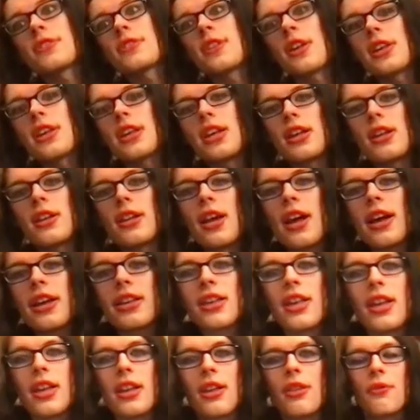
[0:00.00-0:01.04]
I
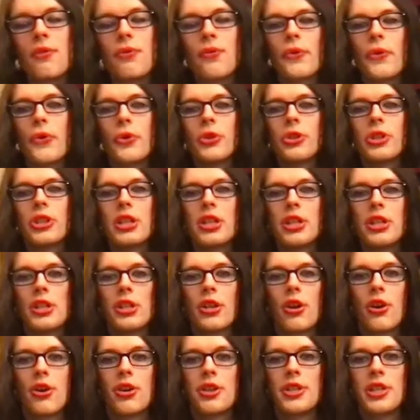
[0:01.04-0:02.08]
can't fully
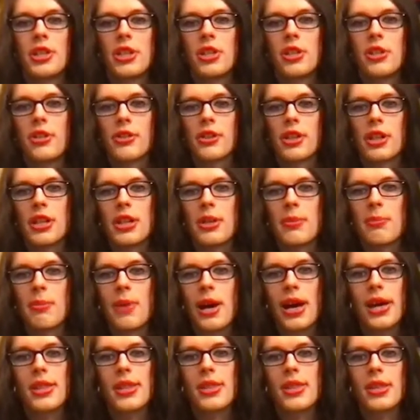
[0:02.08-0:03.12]
articulate
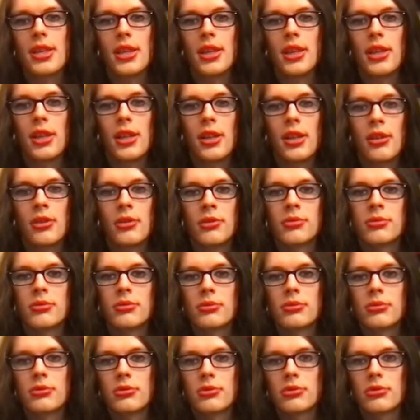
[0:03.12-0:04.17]
my thinking
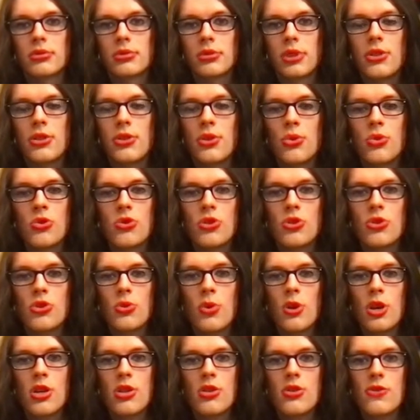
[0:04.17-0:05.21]
in those
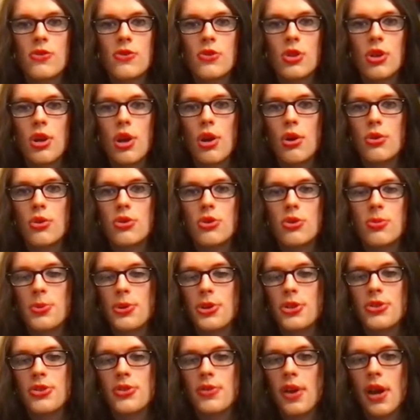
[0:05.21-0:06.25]
situations, just
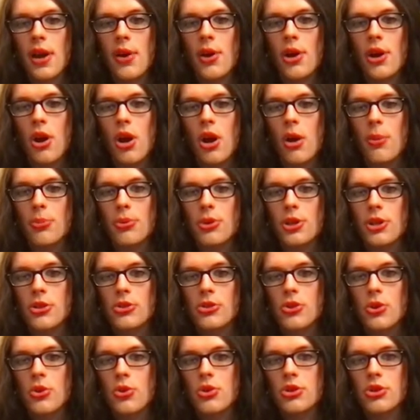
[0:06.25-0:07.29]
because of how I operate
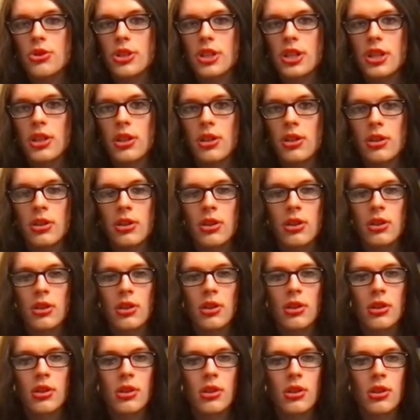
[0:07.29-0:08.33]
socially.
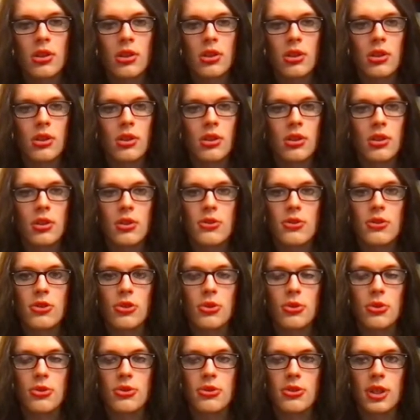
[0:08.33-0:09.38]
So
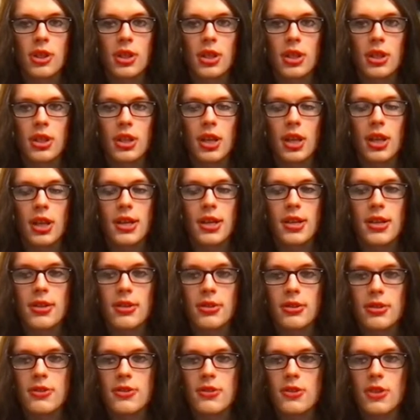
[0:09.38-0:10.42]
it's like, yeah,
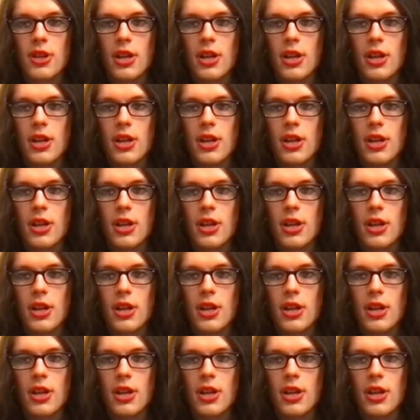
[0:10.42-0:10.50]
it's